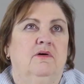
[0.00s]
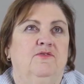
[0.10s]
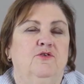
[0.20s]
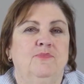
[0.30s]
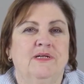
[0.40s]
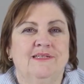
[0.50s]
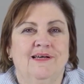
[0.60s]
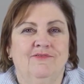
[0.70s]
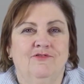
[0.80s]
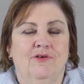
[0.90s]
A few months
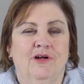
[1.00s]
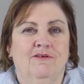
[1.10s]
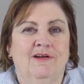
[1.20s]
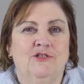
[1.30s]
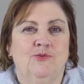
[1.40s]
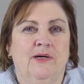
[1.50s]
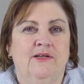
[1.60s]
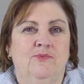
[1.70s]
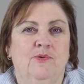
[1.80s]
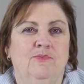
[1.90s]
after I
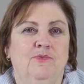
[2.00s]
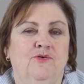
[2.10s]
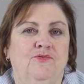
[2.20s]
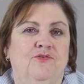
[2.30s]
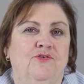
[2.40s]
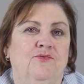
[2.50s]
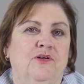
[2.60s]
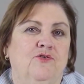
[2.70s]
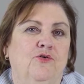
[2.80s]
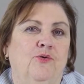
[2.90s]
graduated, we moved to
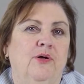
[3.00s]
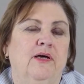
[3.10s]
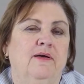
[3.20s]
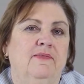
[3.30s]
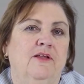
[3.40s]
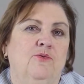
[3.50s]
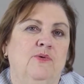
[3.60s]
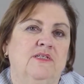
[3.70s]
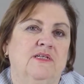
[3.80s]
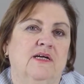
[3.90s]
Victoria, and then I
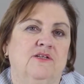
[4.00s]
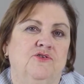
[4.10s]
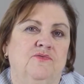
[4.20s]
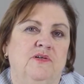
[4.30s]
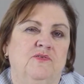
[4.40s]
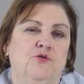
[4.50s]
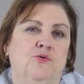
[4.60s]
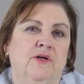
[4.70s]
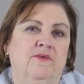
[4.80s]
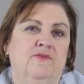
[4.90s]
went to country
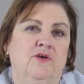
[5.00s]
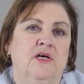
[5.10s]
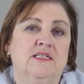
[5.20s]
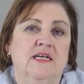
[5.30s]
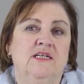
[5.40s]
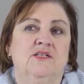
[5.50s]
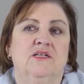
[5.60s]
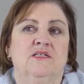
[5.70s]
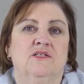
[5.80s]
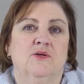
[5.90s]
Victoria for 10
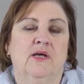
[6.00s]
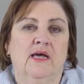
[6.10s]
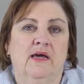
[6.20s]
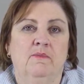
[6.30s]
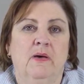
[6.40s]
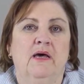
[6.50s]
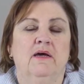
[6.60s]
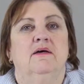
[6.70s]
years till I came back.